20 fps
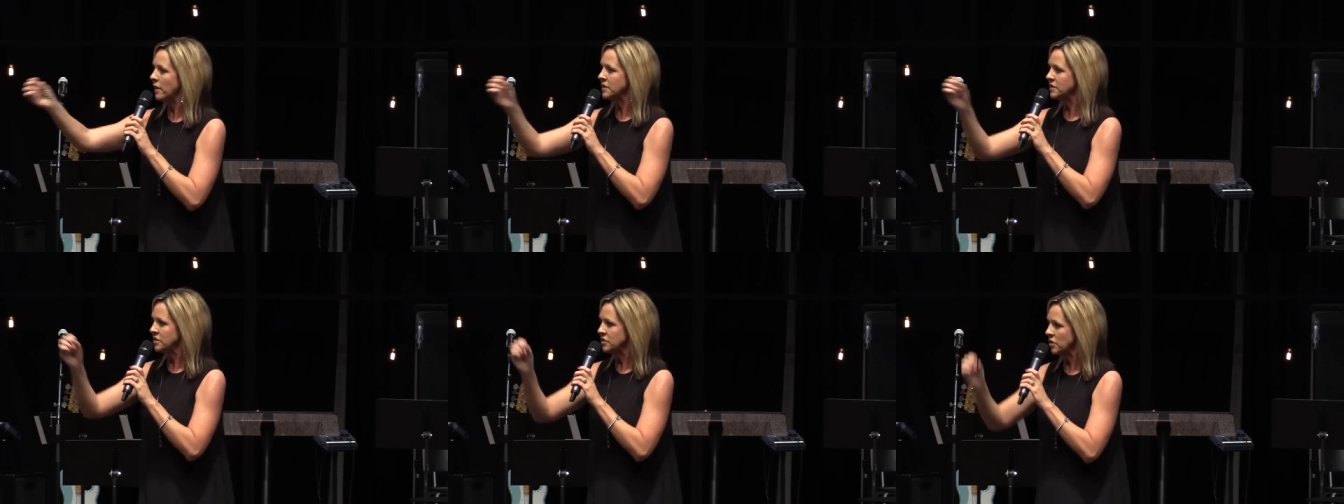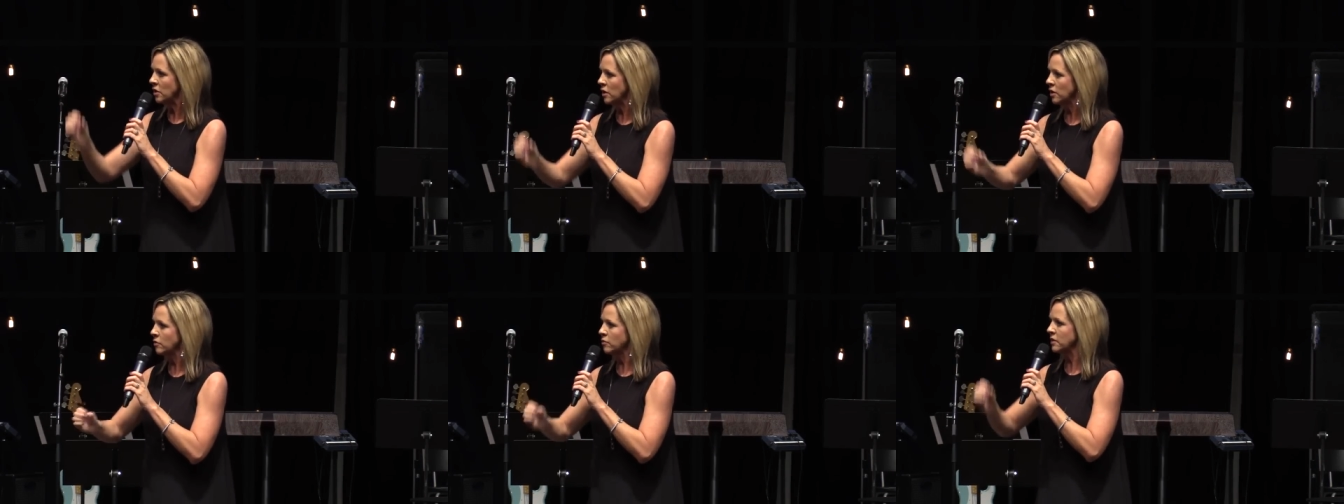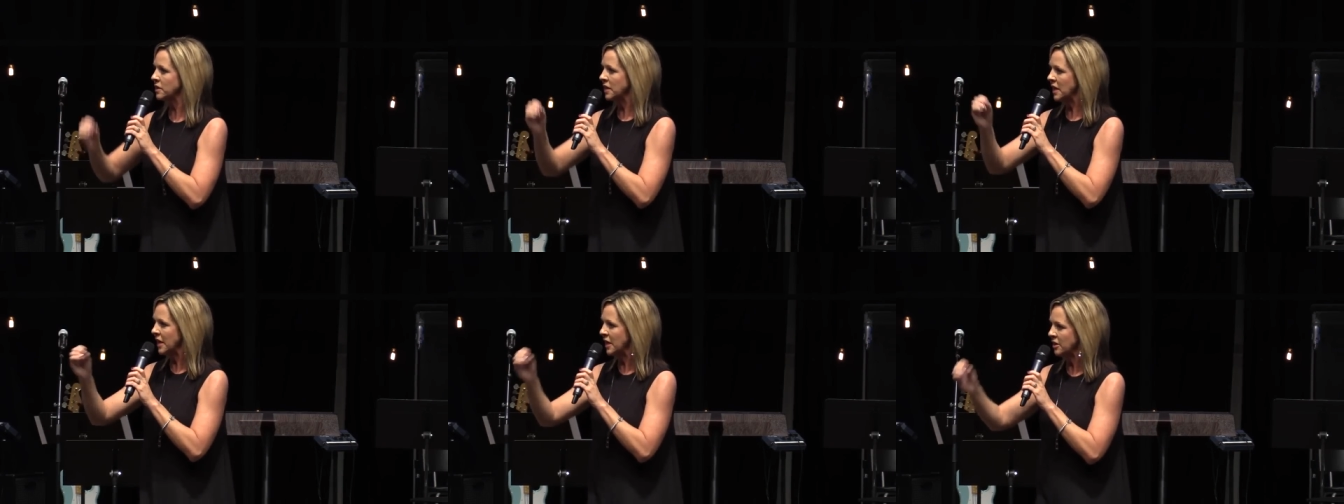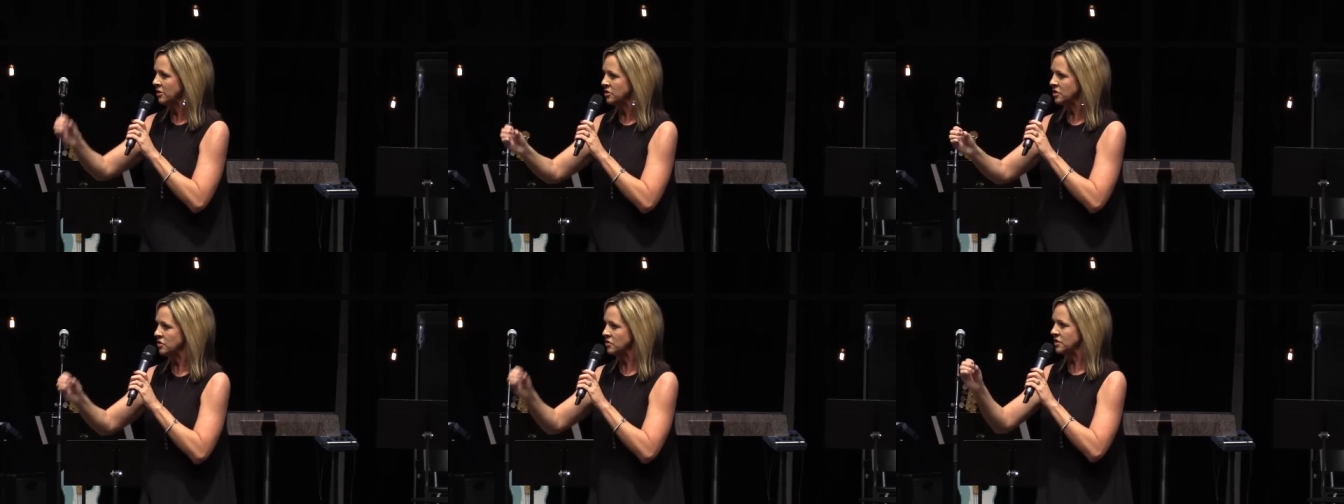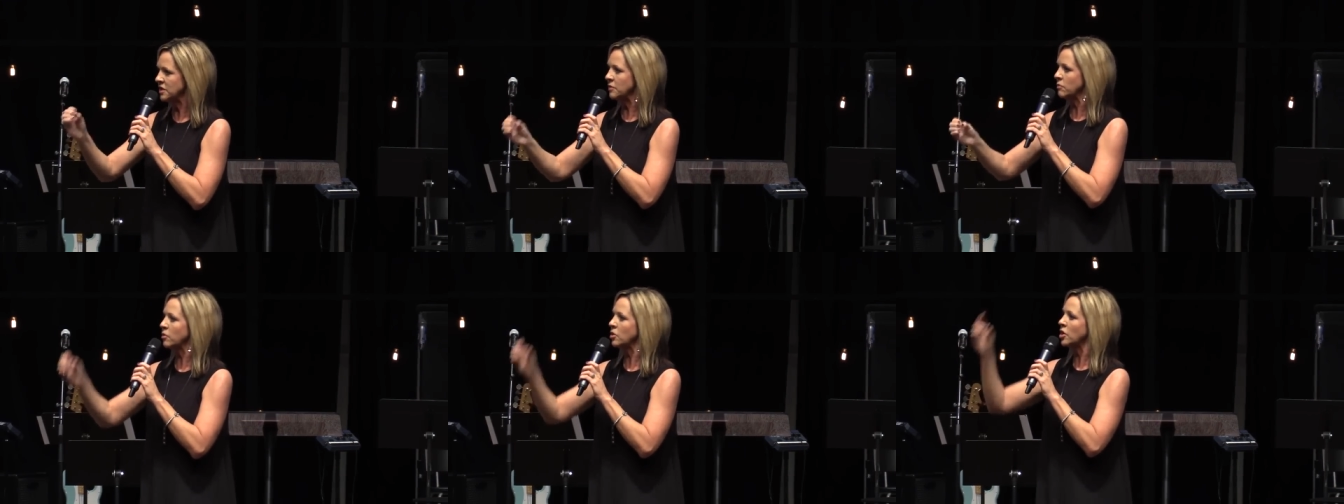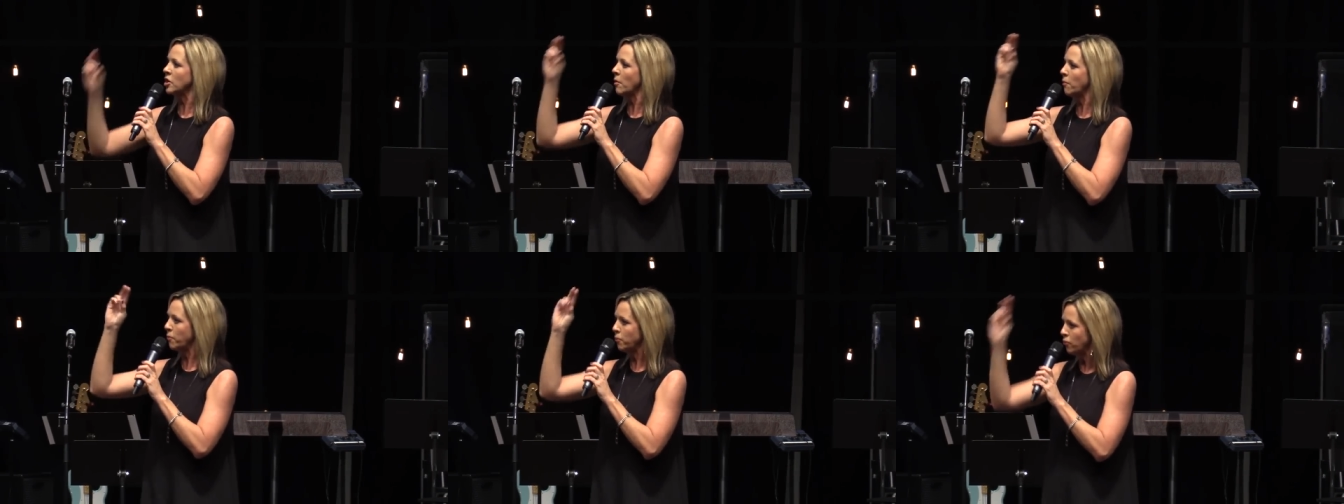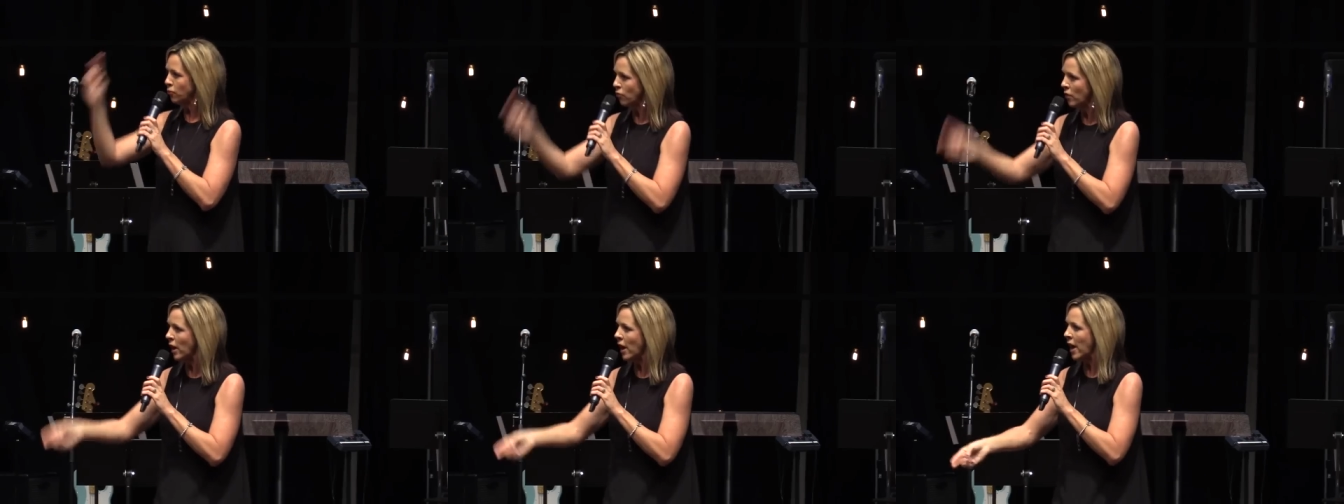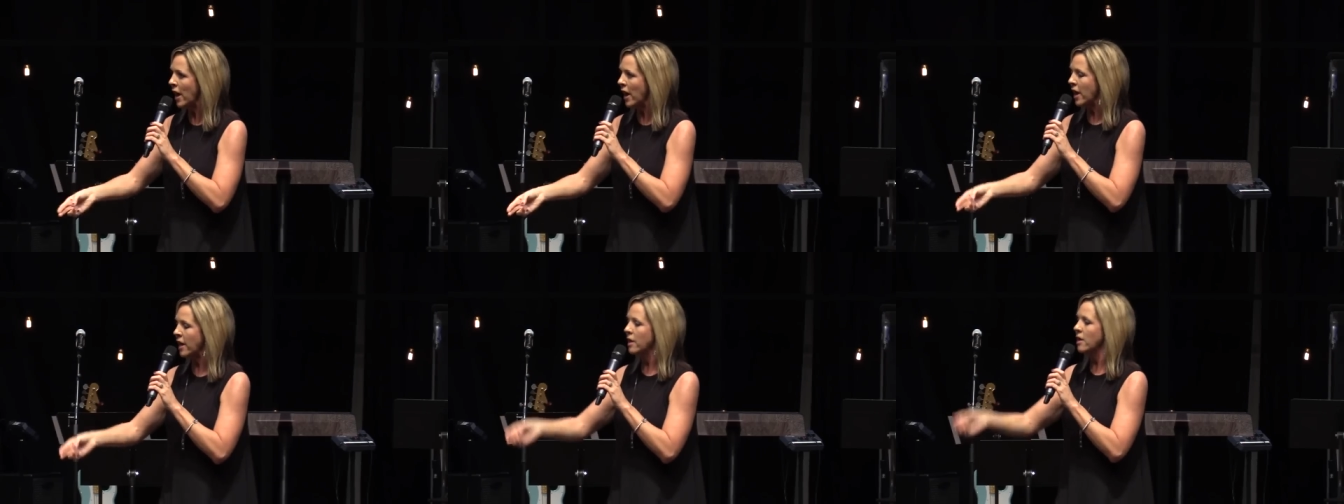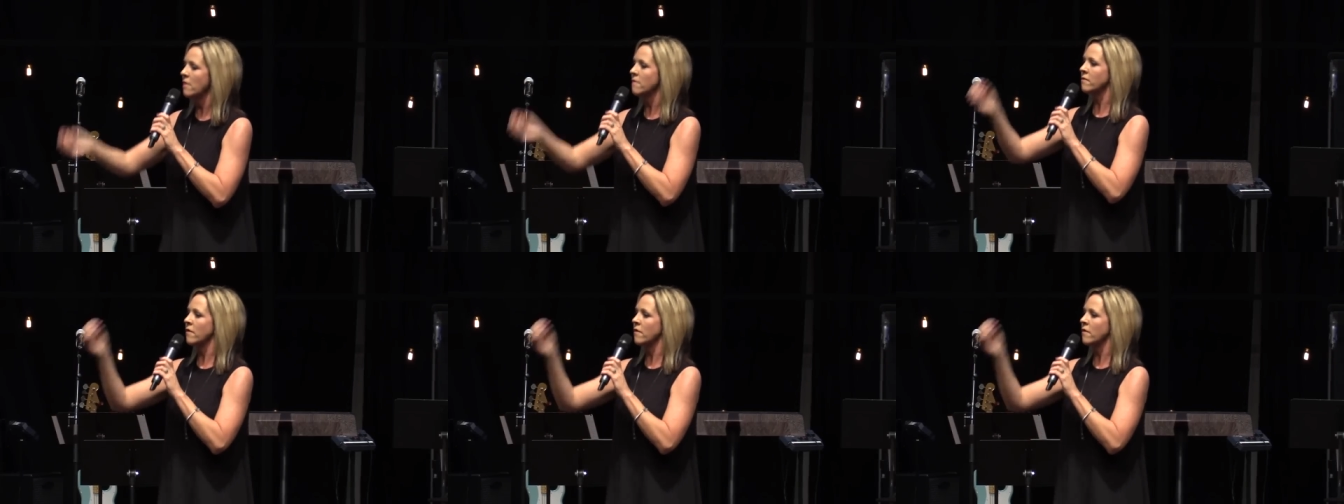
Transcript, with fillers: It started with intercessing. We're going to pray